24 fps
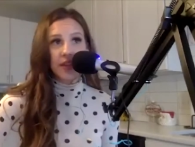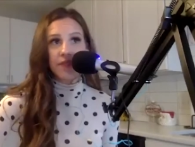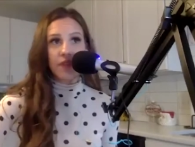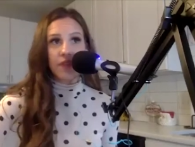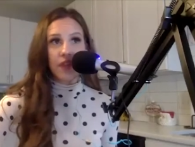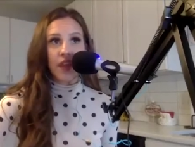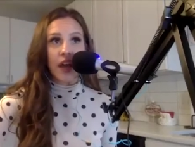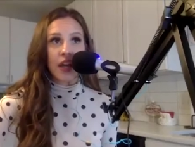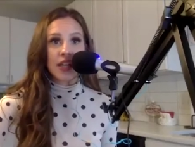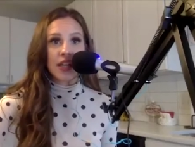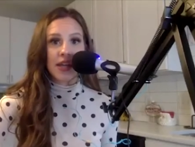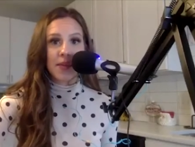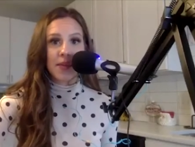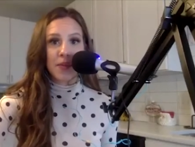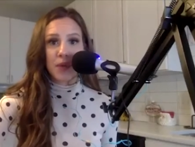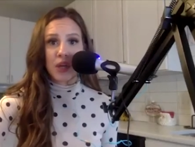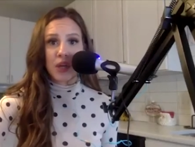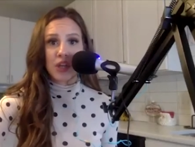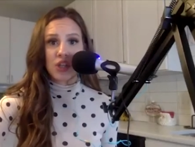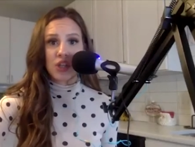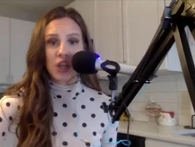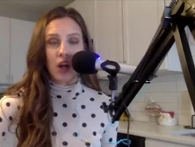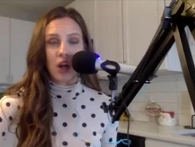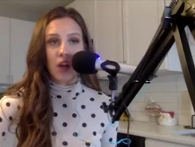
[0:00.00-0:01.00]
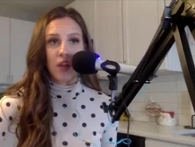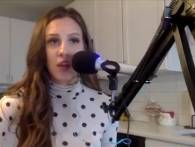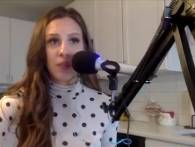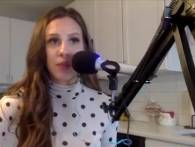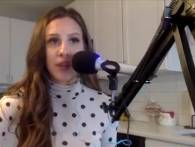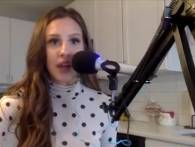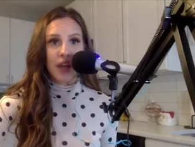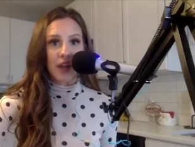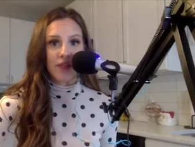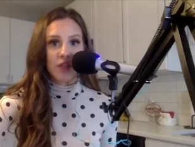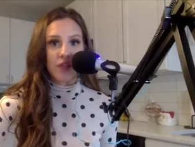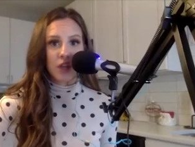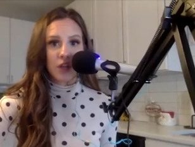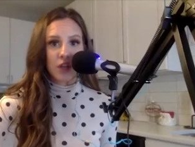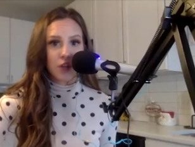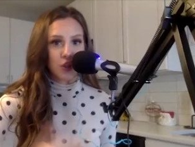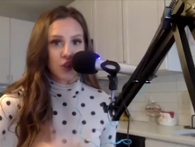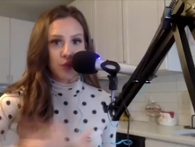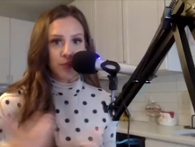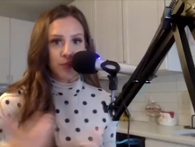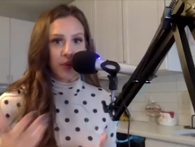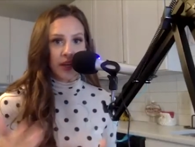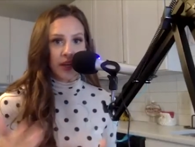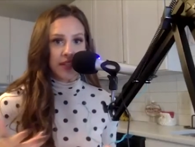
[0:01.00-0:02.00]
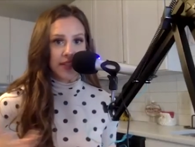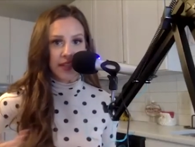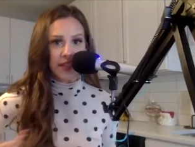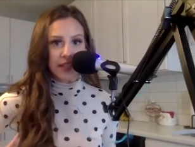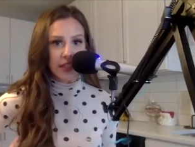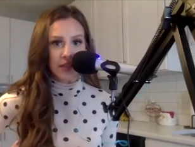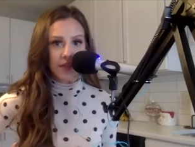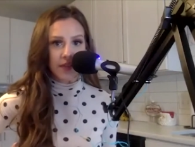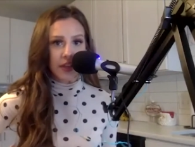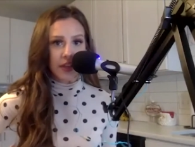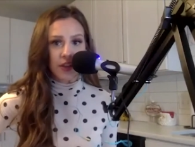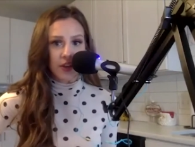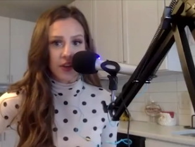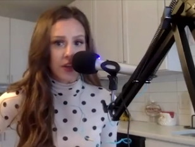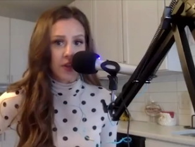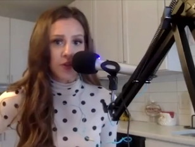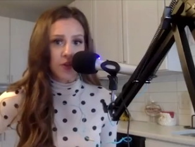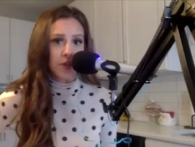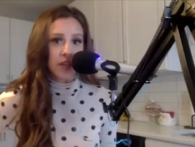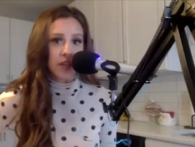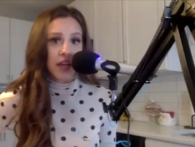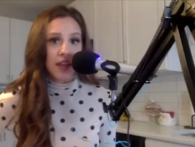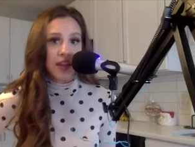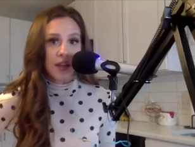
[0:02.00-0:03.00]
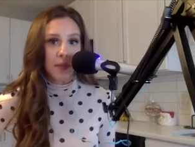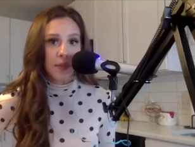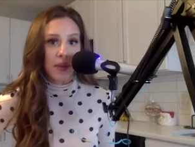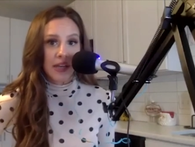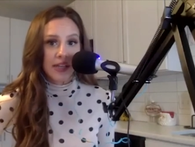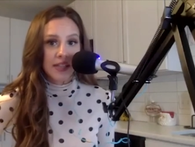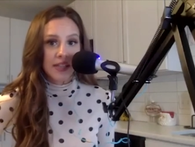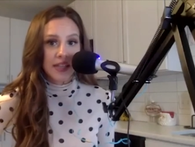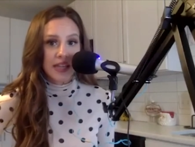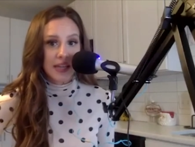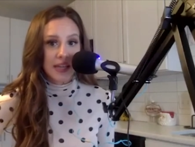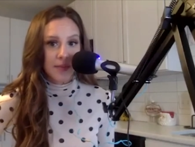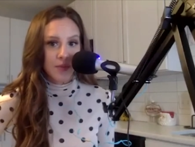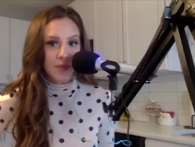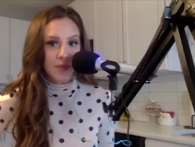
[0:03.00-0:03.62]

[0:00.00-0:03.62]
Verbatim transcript: the NWHL, the playoffs aren't super extensive either because there's not that many teams. So